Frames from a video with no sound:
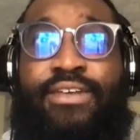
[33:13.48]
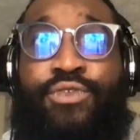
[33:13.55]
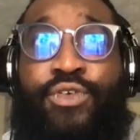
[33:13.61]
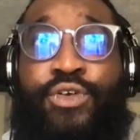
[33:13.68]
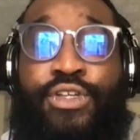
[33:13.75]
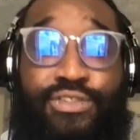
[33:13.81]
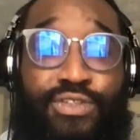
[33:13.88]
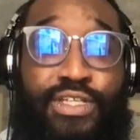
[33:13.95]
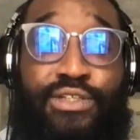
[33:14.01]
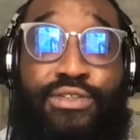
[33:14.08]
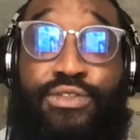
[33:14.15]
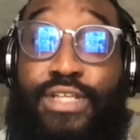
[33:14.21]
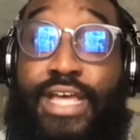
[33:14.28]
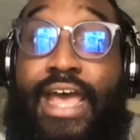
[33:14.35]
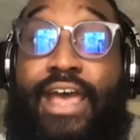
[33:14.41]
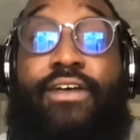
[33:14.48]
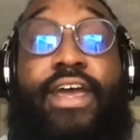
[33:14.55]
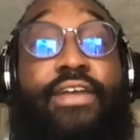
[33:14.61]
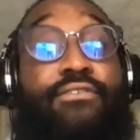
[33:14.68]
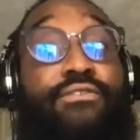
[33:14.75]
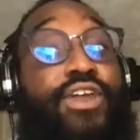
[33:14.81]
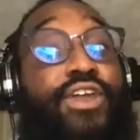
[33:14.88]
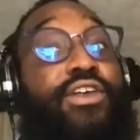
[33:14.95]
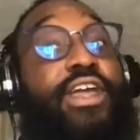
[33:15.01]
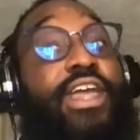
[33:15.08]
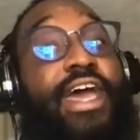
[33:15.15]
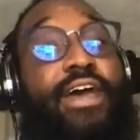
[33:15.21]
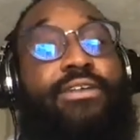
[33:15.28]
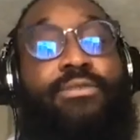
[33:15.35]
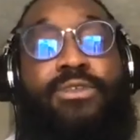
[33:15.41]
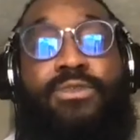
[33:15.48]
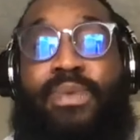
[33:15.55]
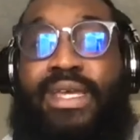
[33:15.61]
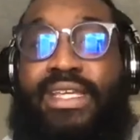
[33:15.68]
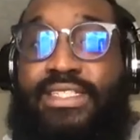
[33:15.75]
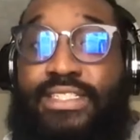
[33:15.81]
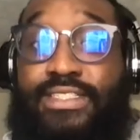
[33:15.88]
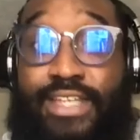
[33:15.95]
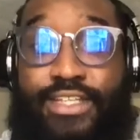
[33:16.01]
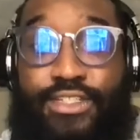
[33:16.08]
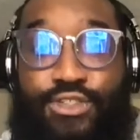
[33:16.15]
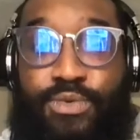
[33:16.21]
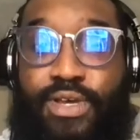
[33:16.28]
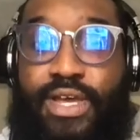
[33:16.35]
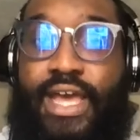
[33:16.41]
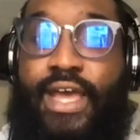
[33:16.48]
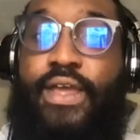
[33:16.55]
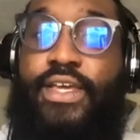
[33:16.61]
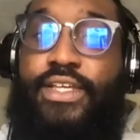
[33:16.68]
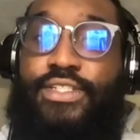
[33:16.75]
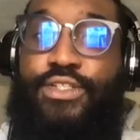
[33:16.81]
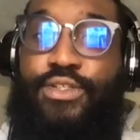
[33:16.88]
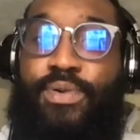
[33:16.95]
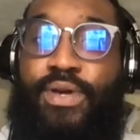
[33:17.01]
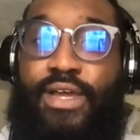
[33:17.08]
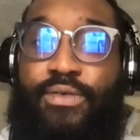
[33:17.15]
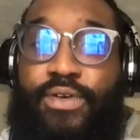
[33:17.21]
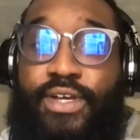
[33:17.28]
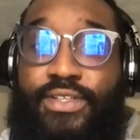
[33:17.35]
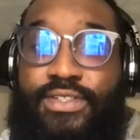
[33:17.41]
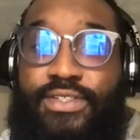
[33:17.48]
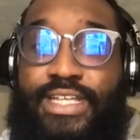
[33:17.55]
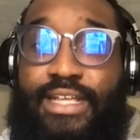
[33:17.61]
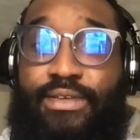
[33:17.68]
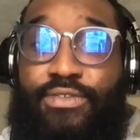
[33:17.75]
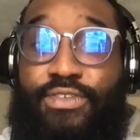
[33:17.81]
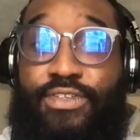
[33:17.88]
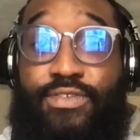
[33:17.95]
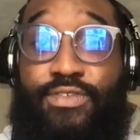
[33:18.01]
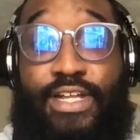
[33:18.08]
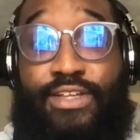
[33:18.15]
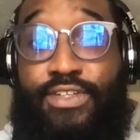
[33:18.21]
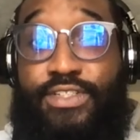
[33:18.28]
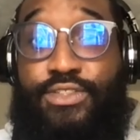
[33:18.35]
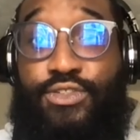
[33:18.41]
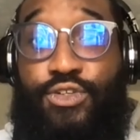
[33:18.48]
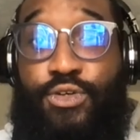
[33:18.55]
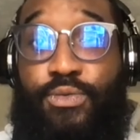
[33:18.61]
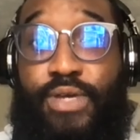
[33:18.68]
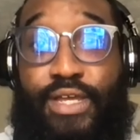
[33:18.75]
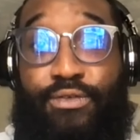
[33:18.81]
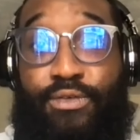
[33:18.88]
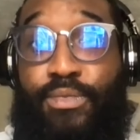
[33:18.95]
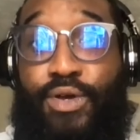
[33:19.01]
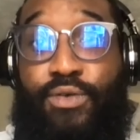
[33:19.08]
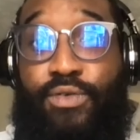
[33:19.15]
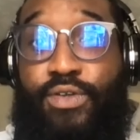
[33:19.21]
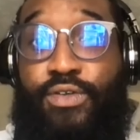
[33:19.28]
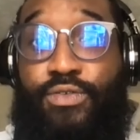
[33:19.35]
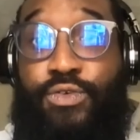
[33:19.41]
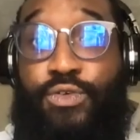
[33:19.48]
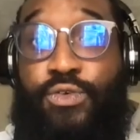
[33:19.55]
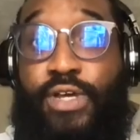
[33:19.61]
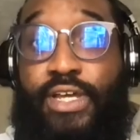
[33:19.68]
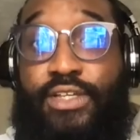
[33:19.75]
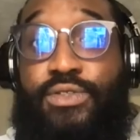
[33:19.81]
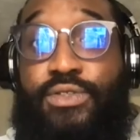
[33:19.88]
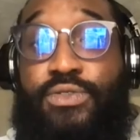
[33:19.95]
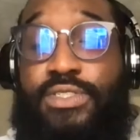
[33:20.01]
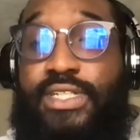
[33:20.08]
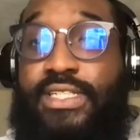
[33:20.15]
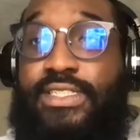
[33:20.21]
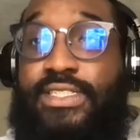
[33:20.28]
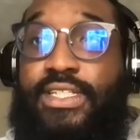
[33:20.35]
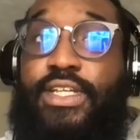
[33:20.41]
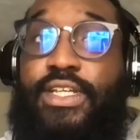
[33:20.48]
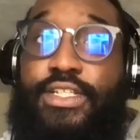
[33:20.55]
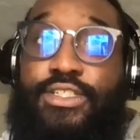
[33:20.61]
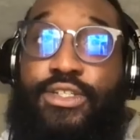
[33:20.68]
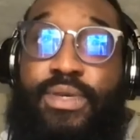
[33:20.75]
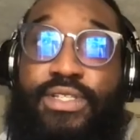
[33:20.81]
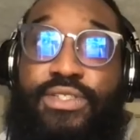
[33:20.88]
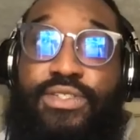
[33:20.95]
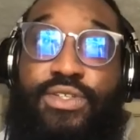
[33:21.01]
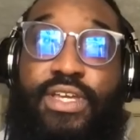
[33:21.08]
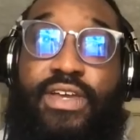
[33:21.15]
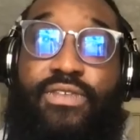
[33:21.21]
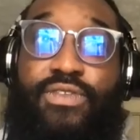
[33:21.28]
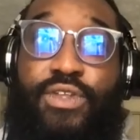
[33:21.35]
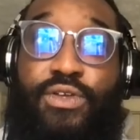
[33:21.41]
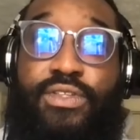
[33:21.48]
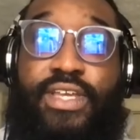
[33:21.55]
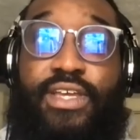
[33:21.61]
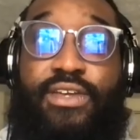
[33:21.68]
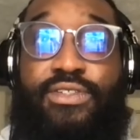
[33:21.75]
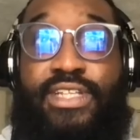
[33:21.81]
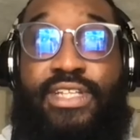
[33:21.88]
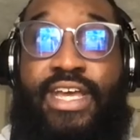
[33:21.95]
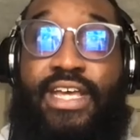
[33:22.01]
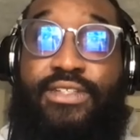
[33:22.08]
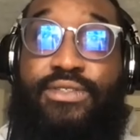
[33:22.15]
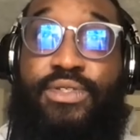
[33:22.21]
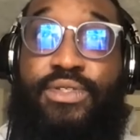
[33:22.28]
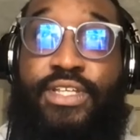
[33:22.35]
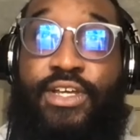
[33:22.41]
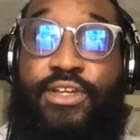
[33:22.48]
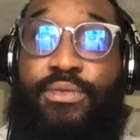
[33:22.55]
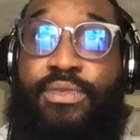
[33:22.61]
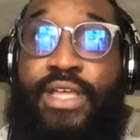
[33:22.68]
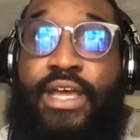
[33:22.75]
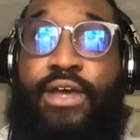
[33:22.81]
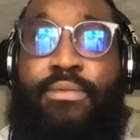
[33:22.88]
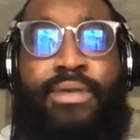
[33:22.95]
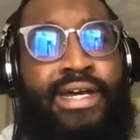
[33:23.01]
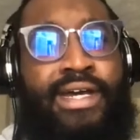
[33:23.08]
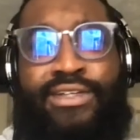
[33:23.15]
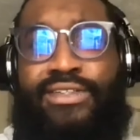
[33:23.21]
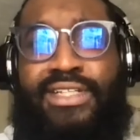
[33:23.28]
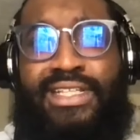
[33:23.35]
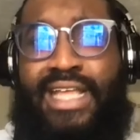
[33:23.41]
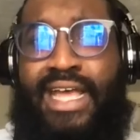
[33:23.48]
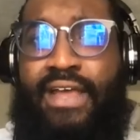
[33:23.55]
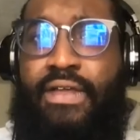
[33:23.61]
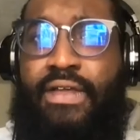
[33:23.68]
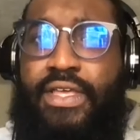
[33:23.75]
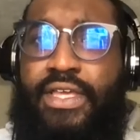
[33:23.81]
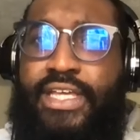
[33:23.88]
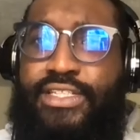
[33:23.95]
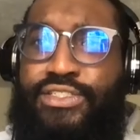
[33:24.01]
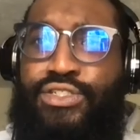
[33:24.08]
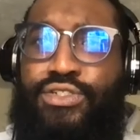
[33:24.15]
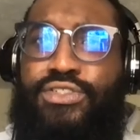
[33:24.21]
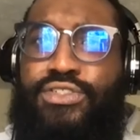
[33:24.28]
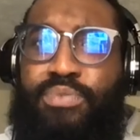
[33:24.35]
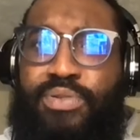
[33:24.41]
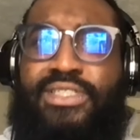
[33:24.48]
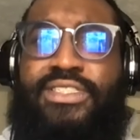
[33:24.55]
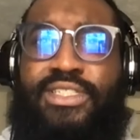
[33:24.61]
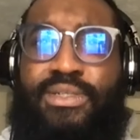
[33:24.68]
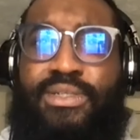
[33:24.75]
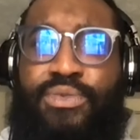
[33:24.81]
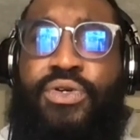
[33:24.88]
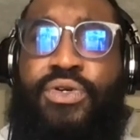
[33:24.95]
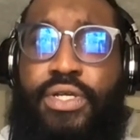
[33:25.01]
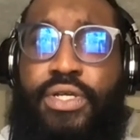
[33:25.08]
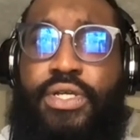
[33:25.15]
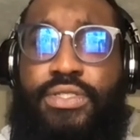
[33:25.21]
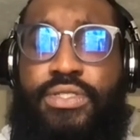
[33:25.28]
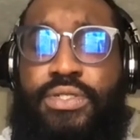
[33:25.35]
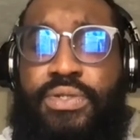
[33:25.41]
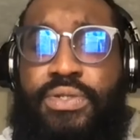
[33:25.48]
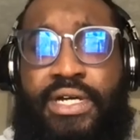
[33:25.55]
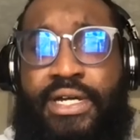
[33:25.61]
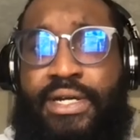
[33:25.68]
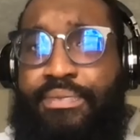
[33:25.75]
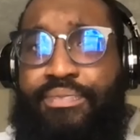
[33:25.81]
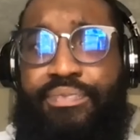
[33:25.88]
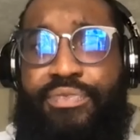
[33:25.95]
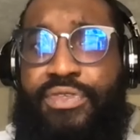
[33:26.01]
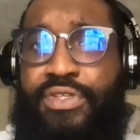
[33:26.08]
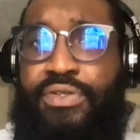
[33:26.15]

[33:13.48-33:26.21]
voice readers at like very high spaces, like super high. So you probably won't understand if you just try to listen to them like remotely through like a user session. So make sure you have note takers and ask them to turn them down. But other than that, it's usually pretty similar to